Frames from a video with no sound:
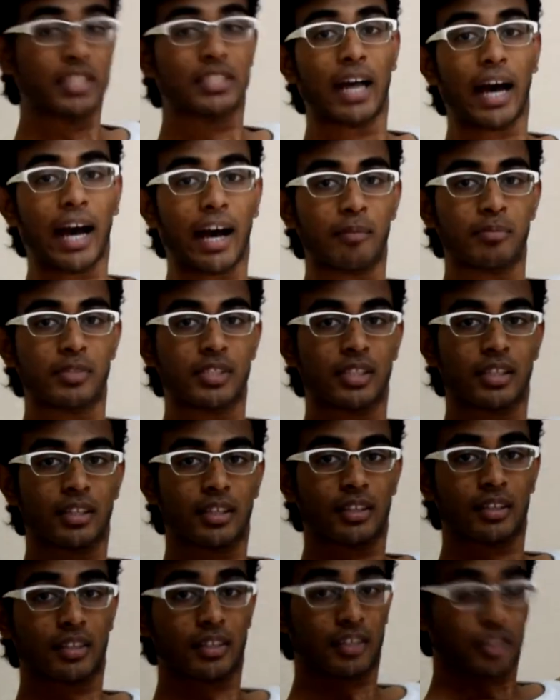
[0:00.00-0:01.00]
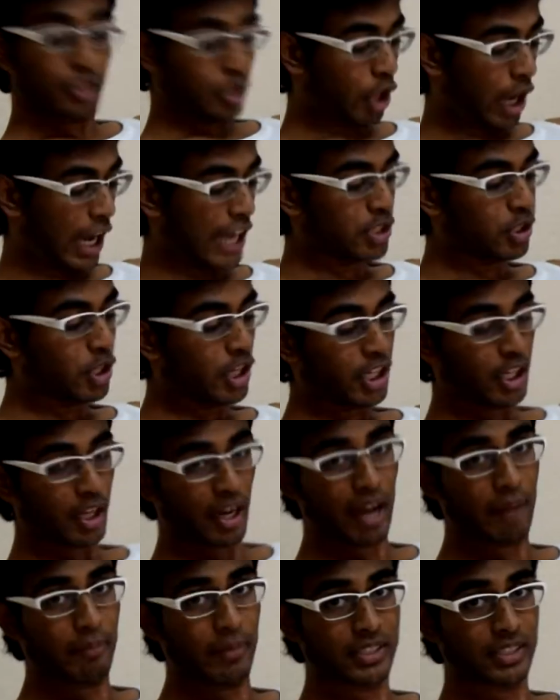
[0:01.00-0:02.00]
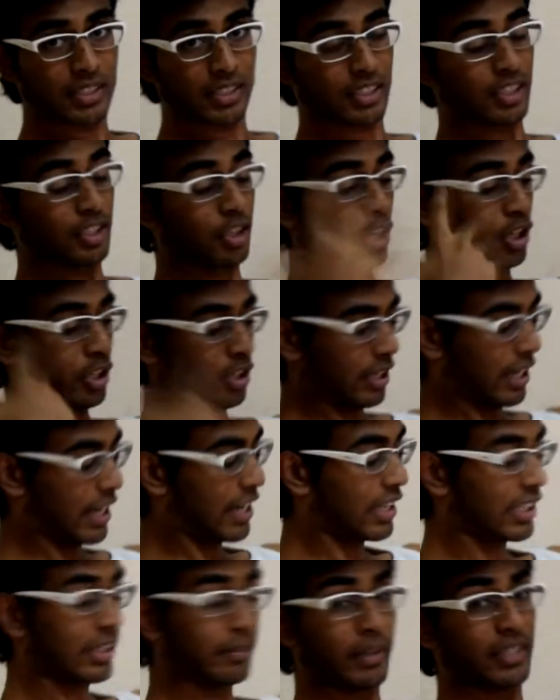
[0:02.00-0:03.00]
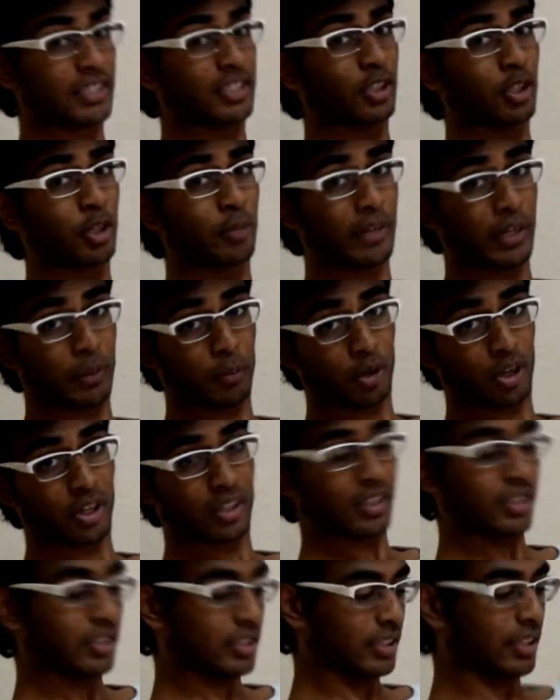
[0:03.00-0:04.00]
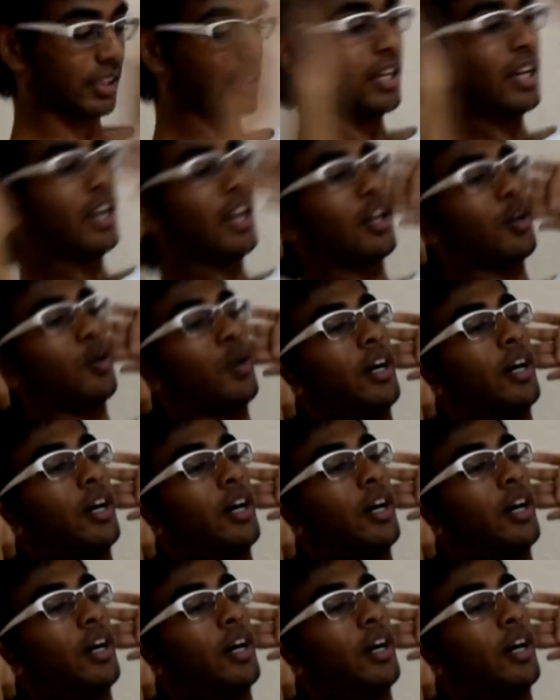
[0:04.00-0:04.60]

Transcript: the abs, you're isolating your ab muscles, not any other muscle group involved in this. You go